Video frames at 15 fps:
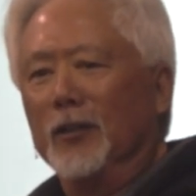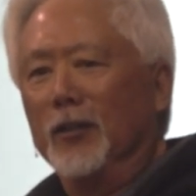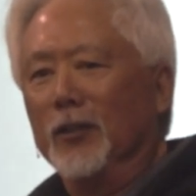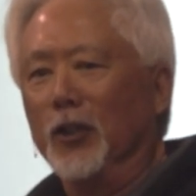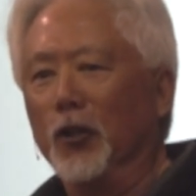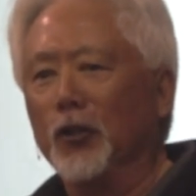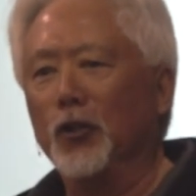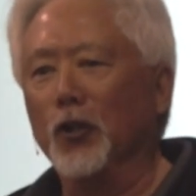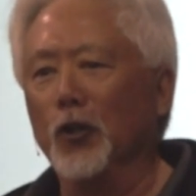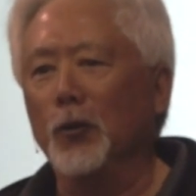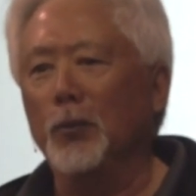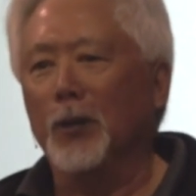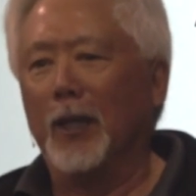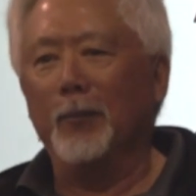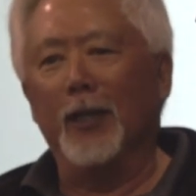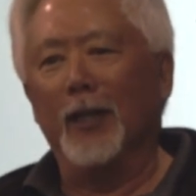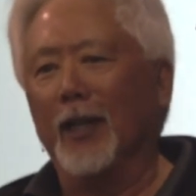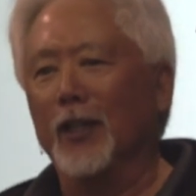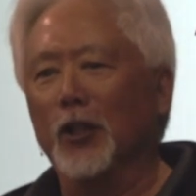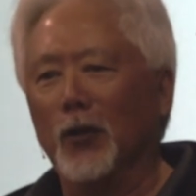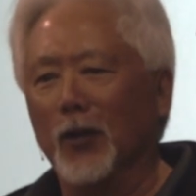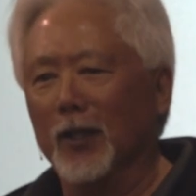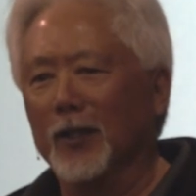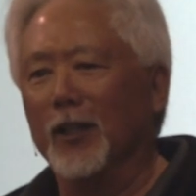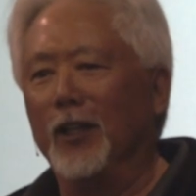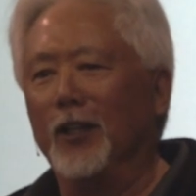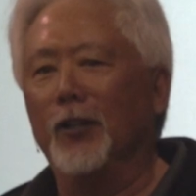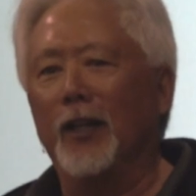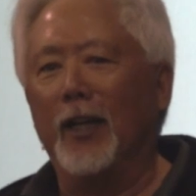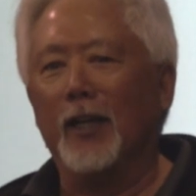YouTube, I mean, I go on the
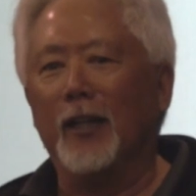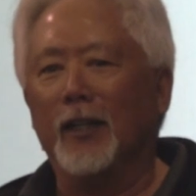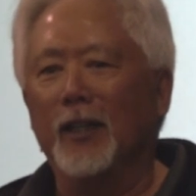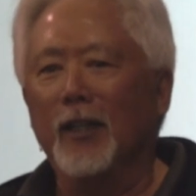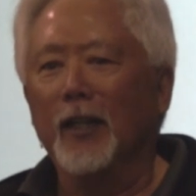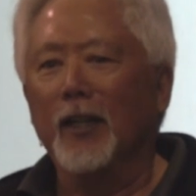internet,